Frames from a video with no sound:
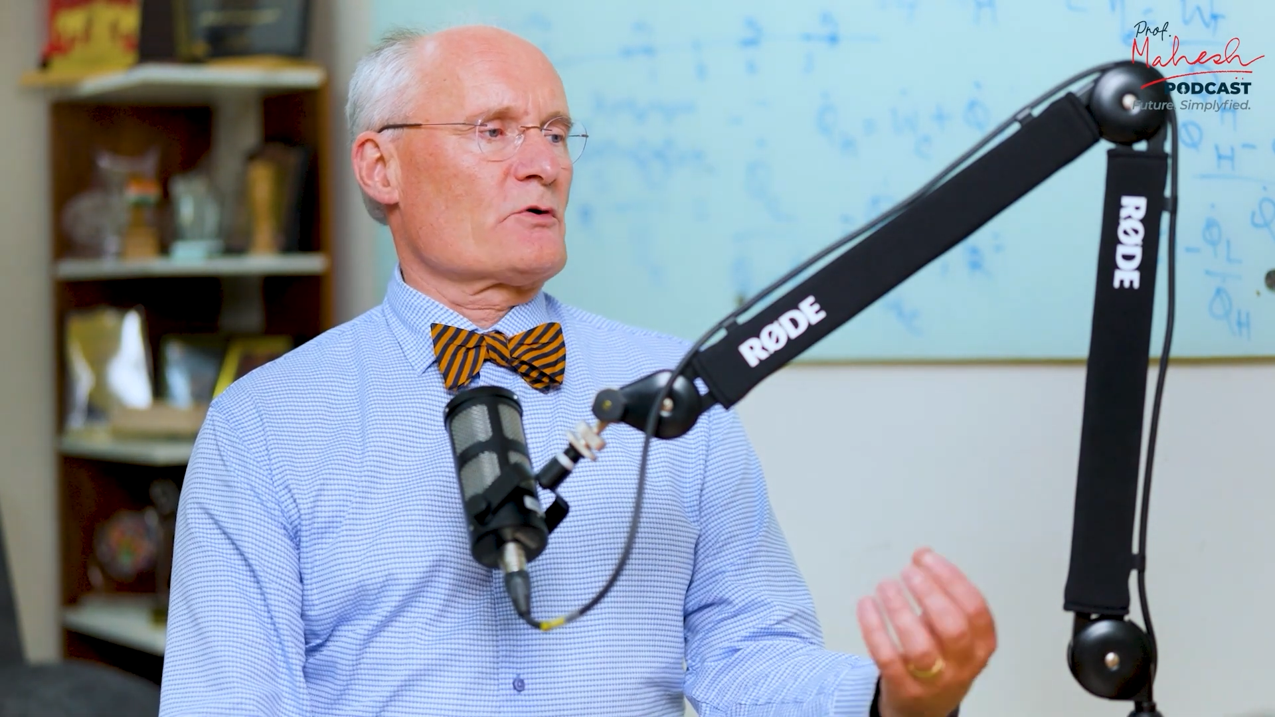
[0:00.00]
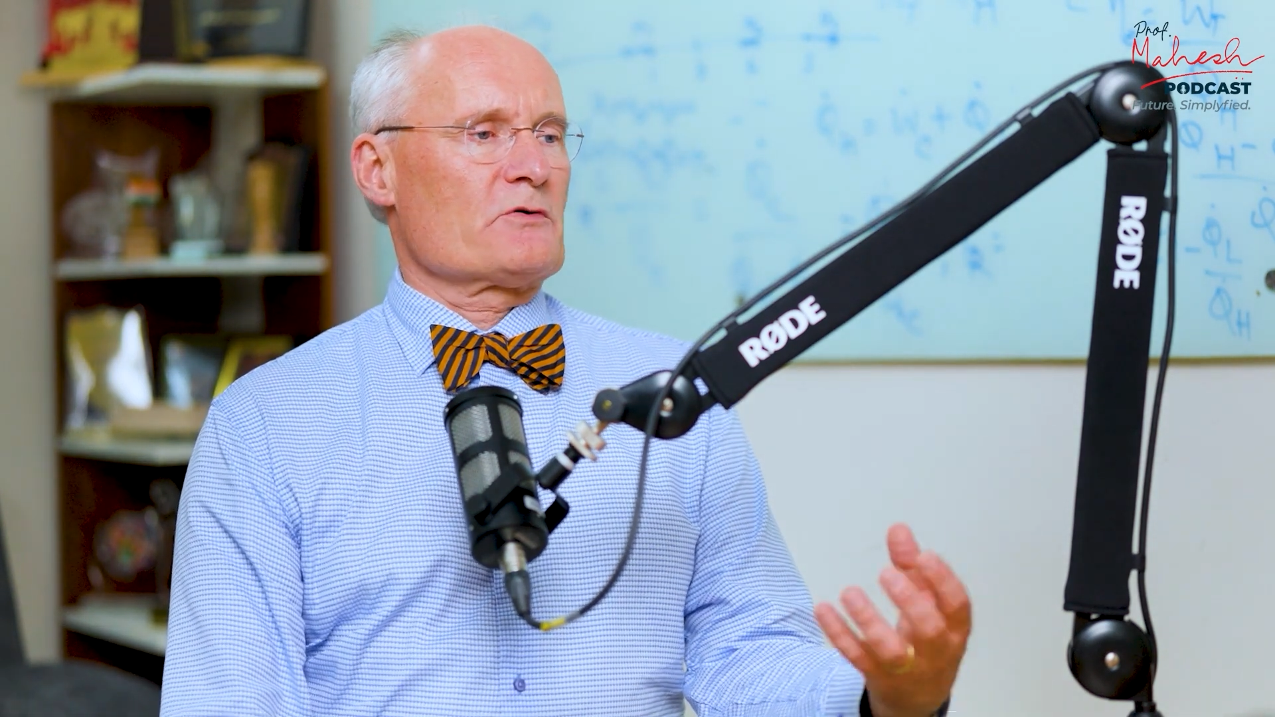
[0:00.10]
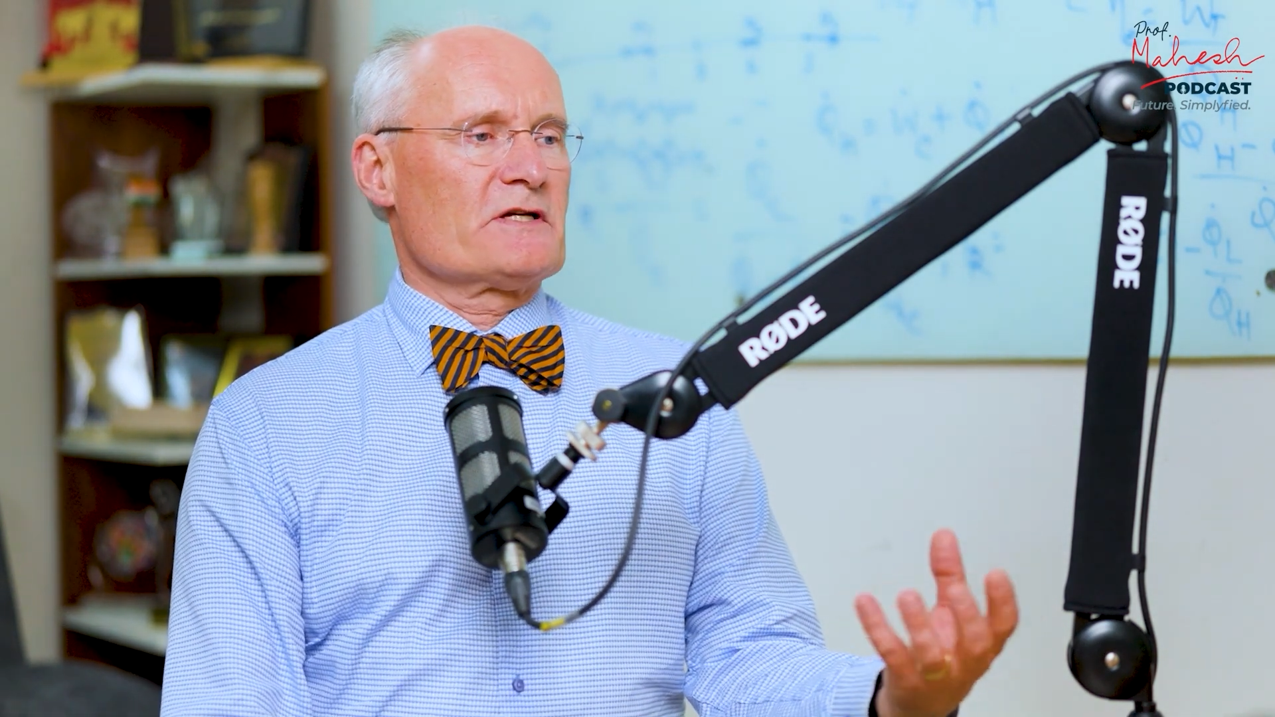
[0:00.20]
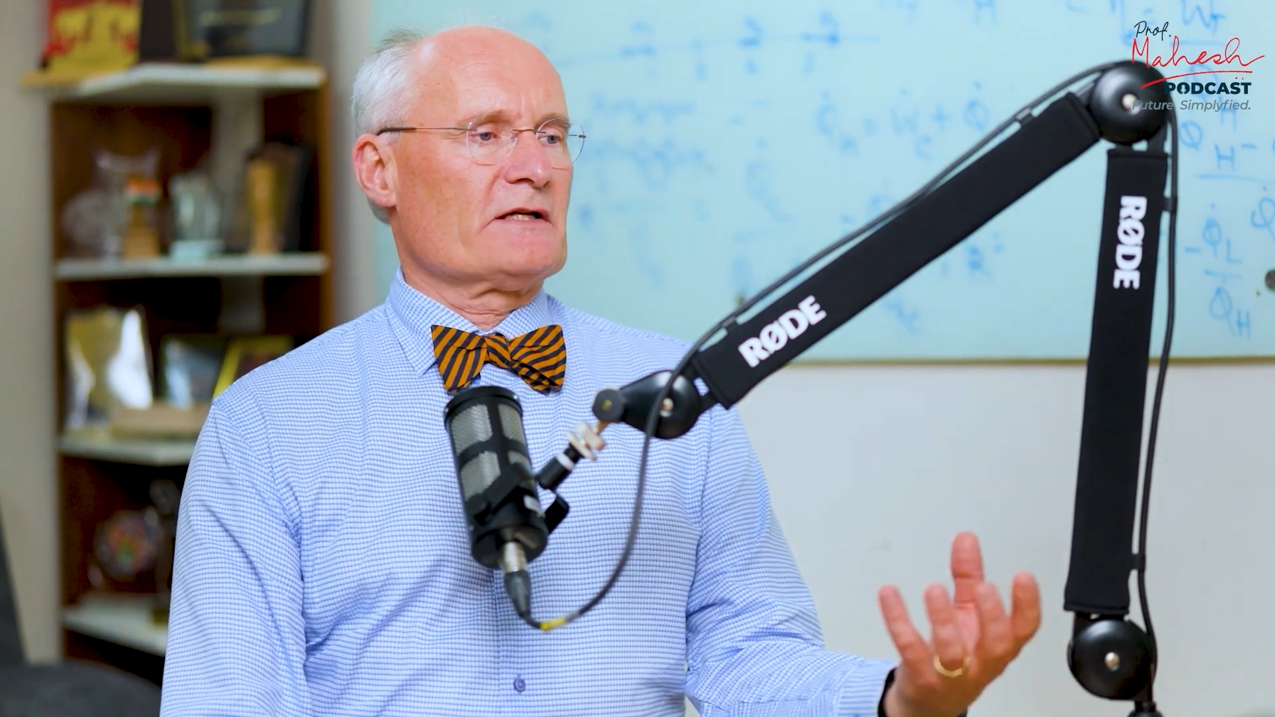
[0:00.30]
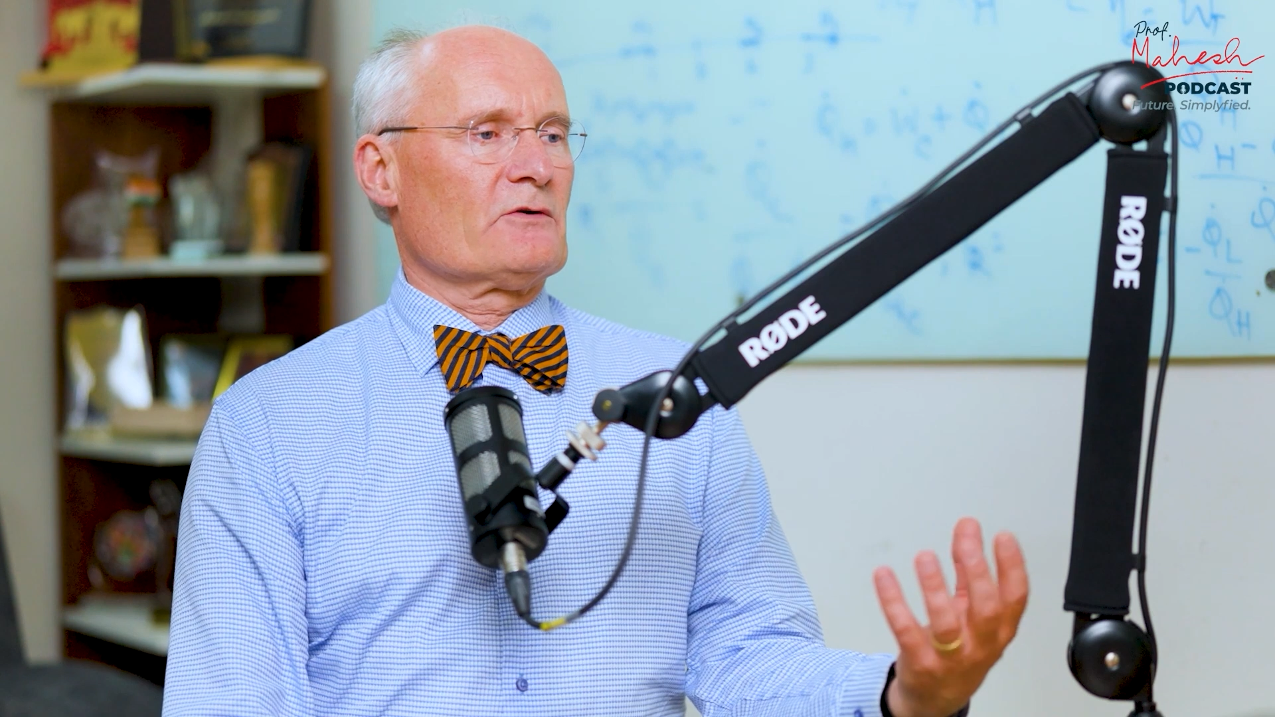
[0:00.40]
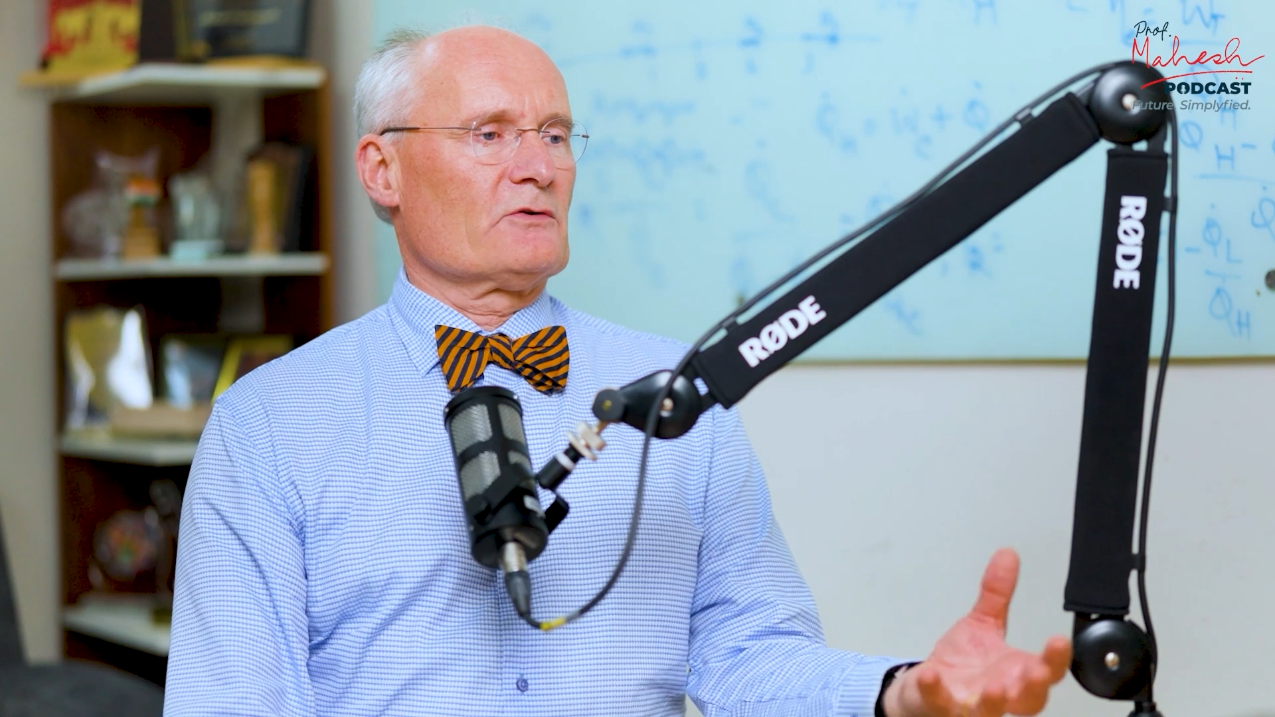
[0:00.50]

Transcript: project